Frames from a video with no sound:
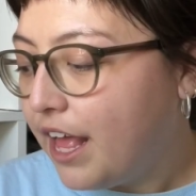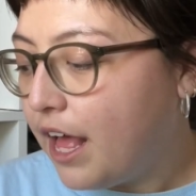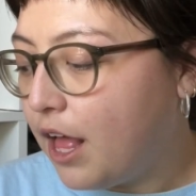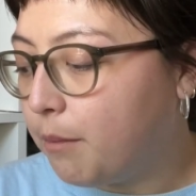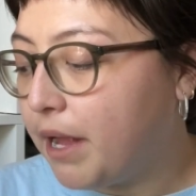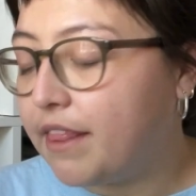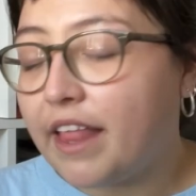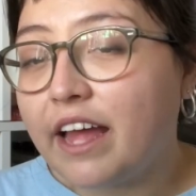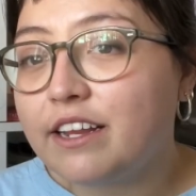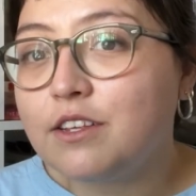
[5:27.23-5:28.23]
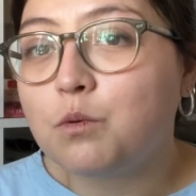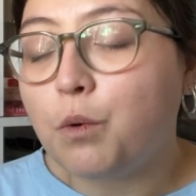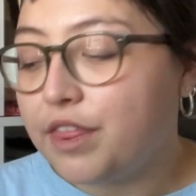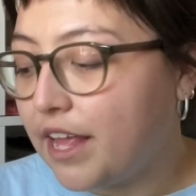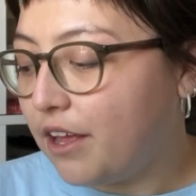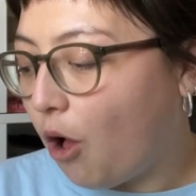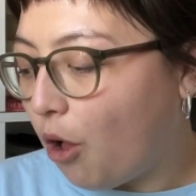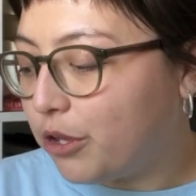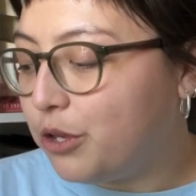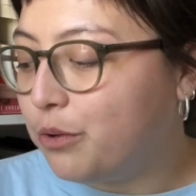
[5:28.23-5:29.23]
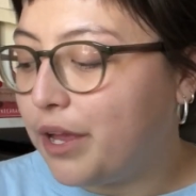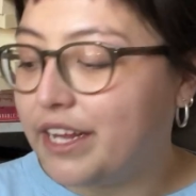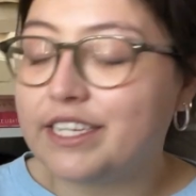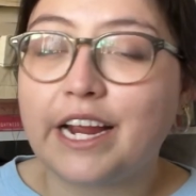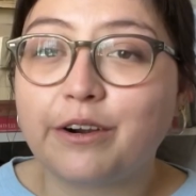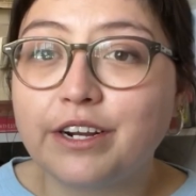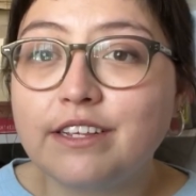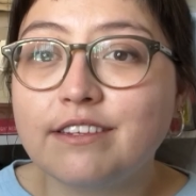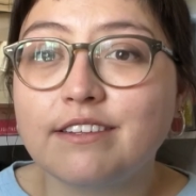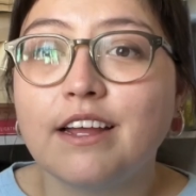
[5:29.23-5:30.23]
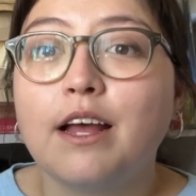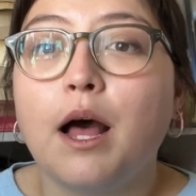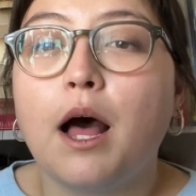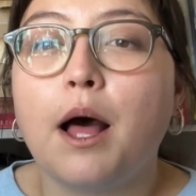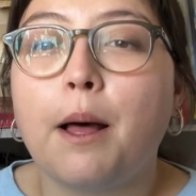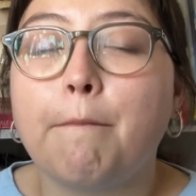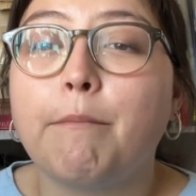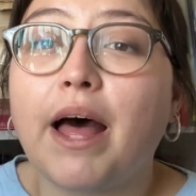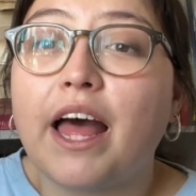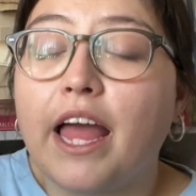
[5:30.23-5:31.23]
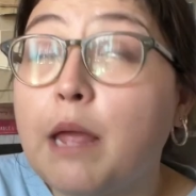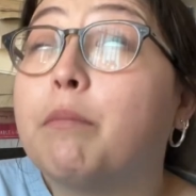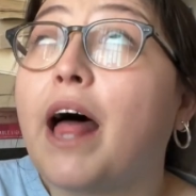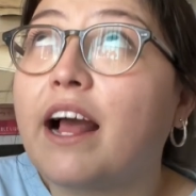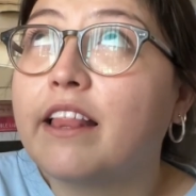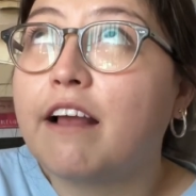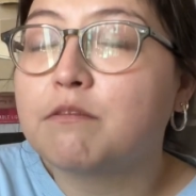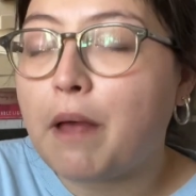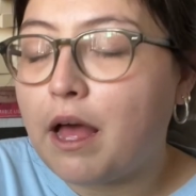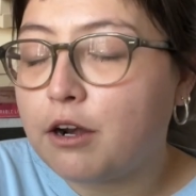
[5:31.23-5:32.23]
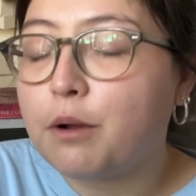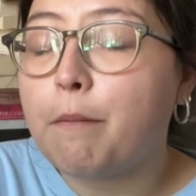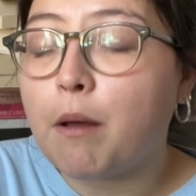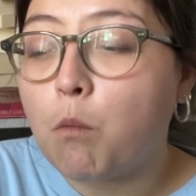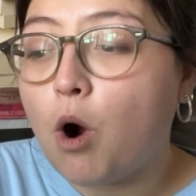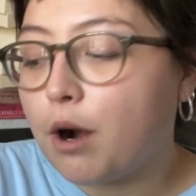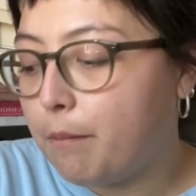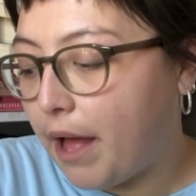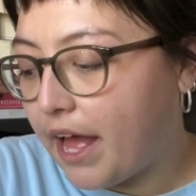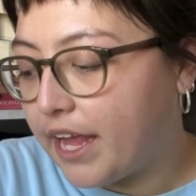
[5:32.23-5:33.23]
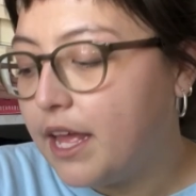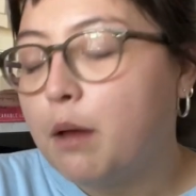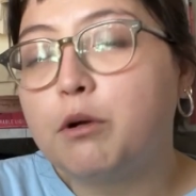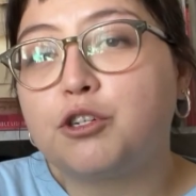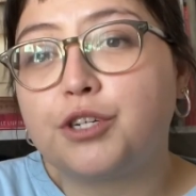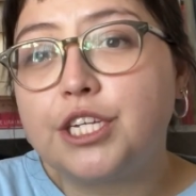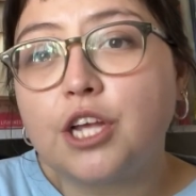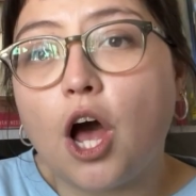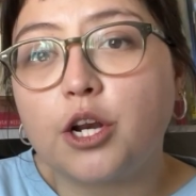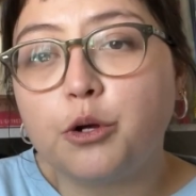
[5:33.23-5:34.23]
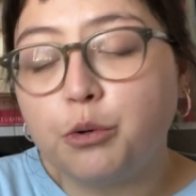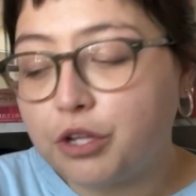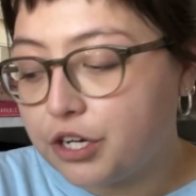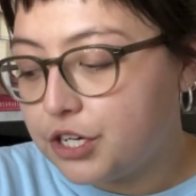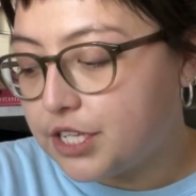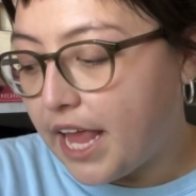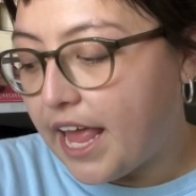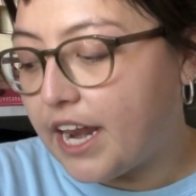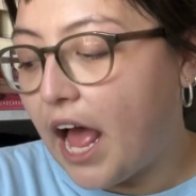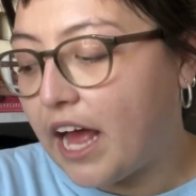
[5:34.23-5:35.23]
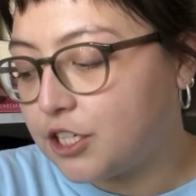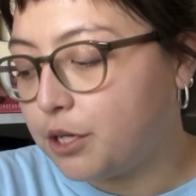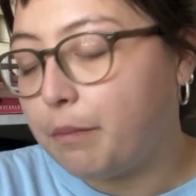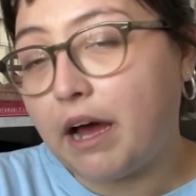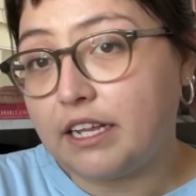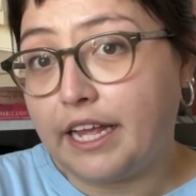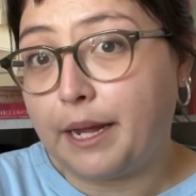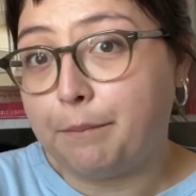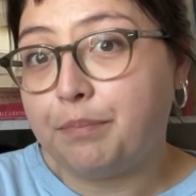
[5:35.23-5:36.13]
And that is When They Call You a Terrorist, by a Black Lives Matter memoir by Patrice Khan Coolers and Asha Badale.